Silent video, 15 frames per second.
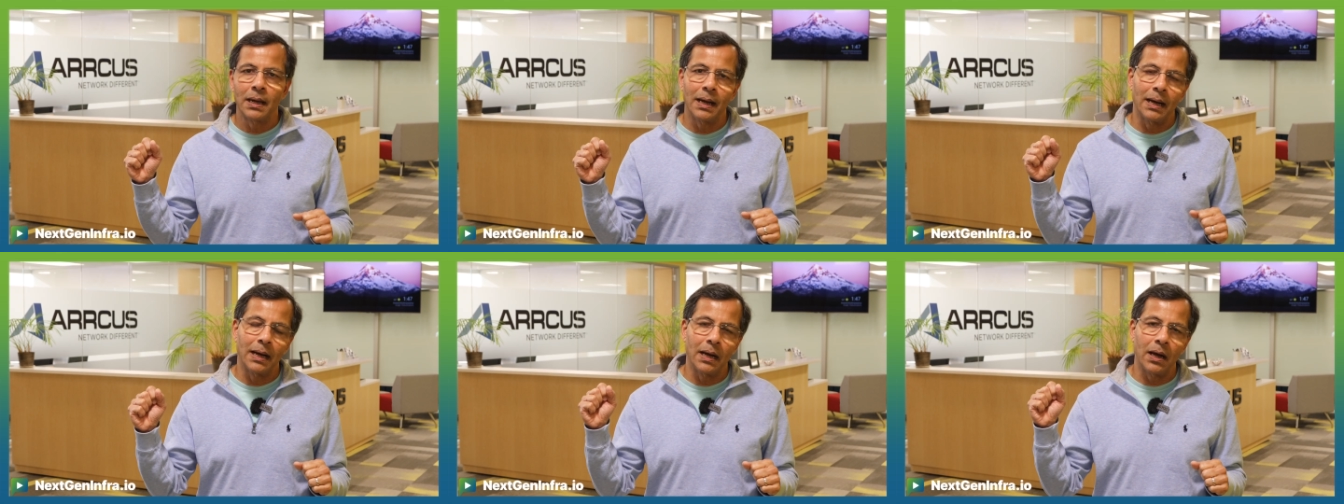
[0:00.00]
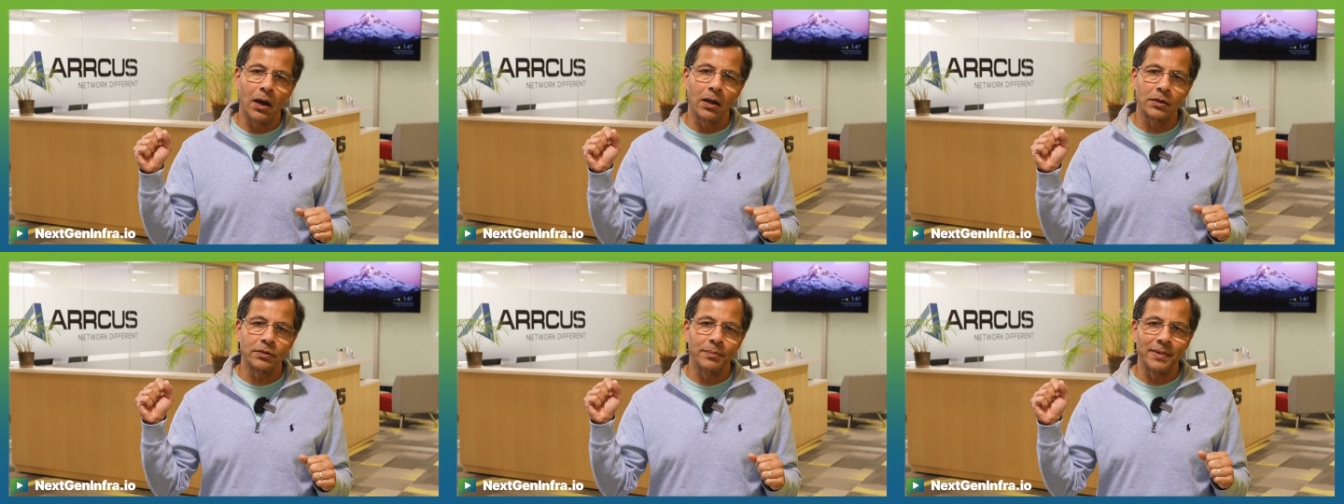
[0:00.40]
uh,
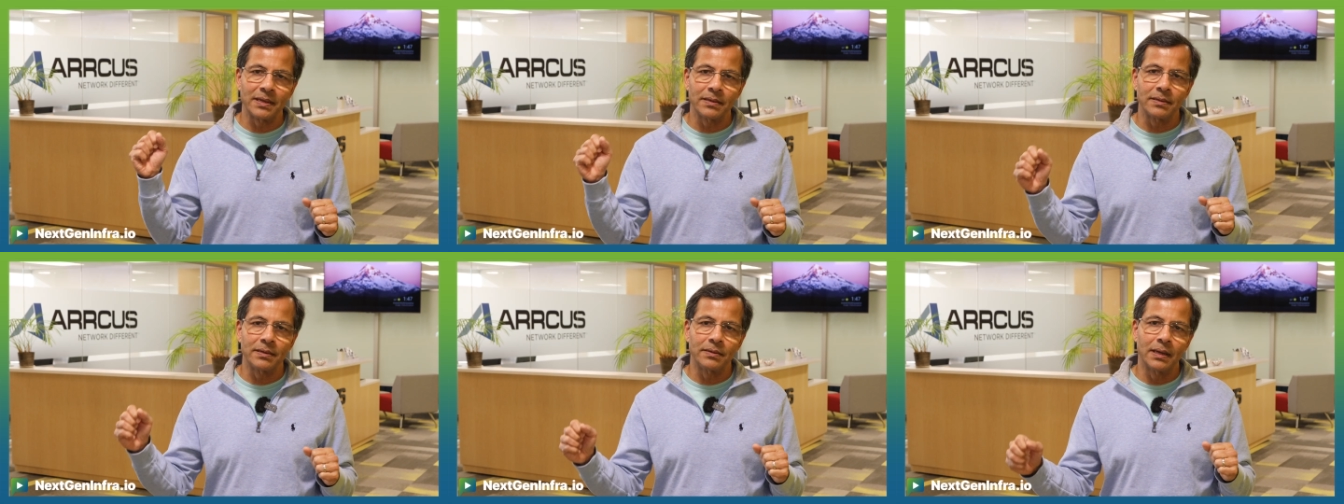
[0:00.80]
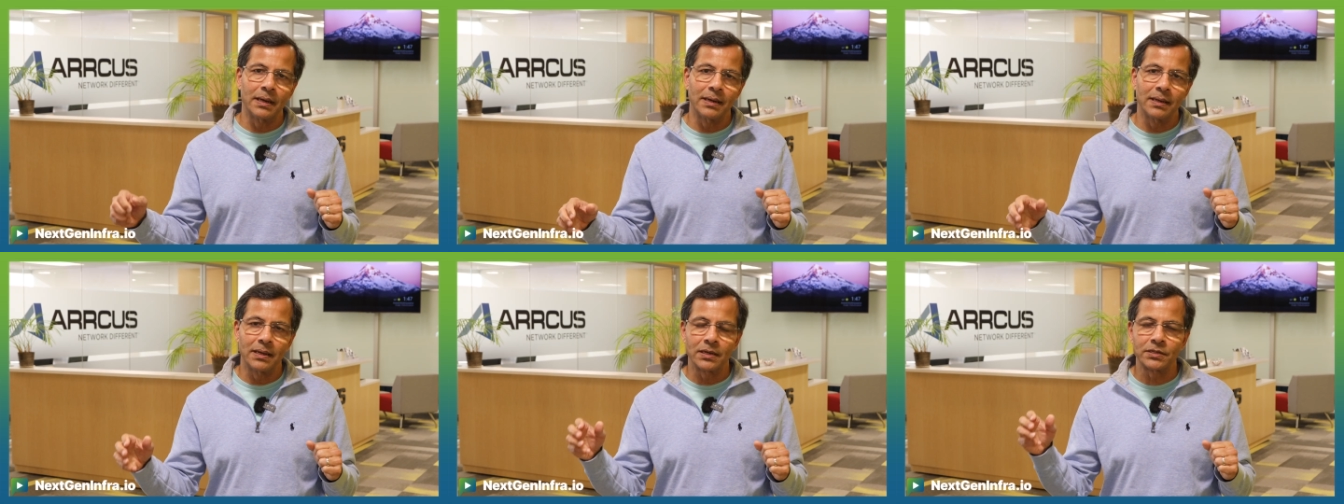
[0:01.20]
automated
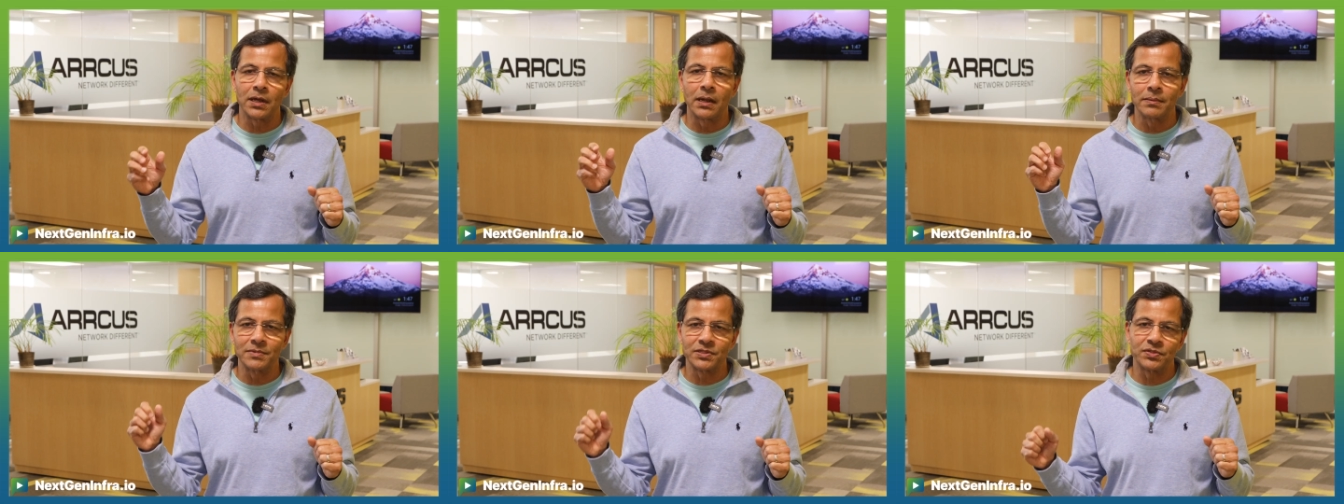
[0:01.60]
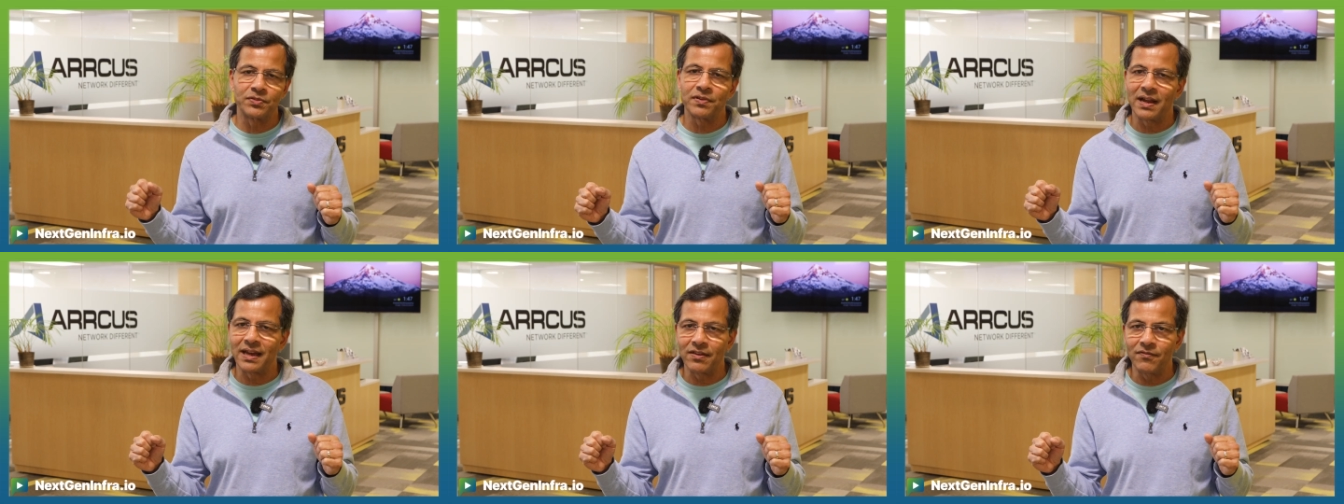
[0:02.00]
uh, autonomous
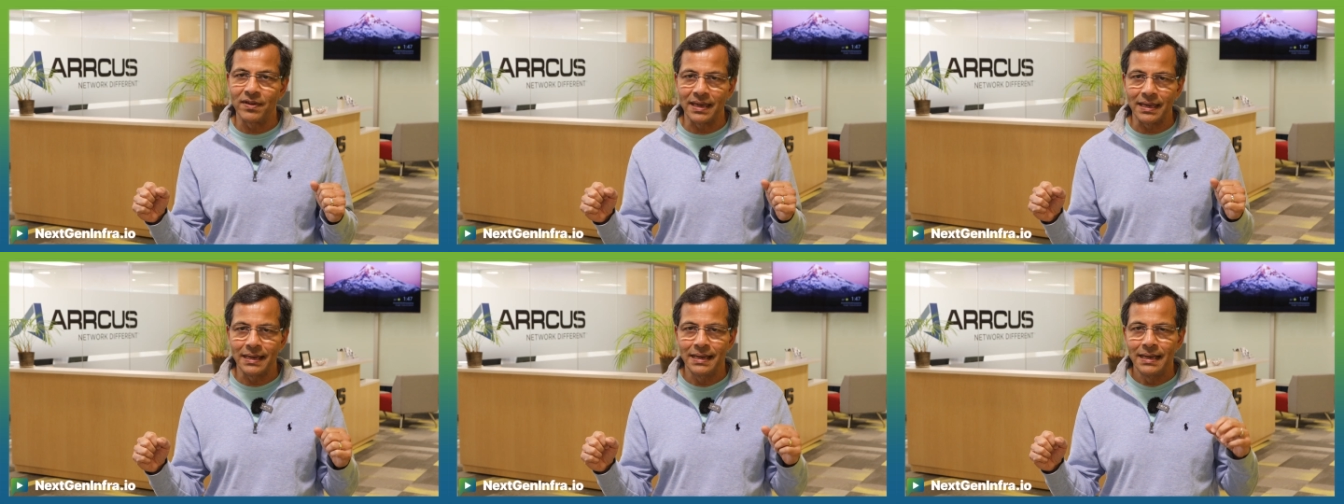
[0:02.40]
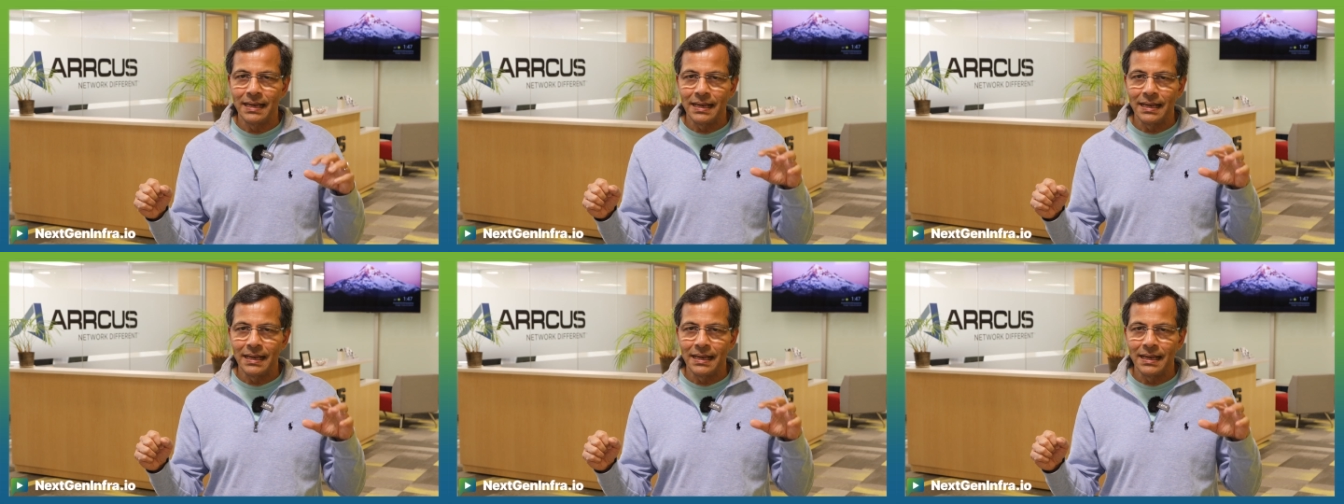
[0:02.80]
driving,